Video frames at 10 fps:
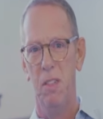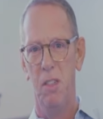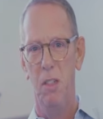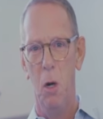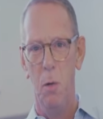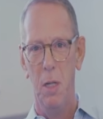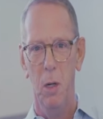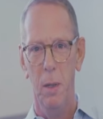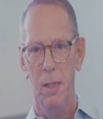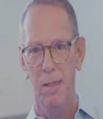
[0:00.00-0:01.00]
snow
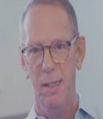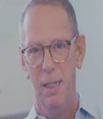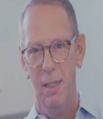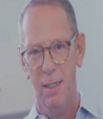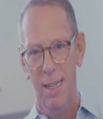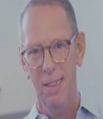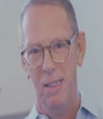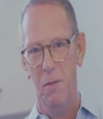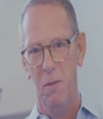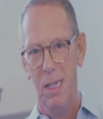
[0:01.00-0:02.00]
yo as the as
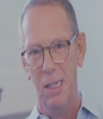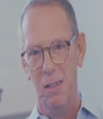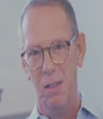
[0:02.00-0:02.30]
the fake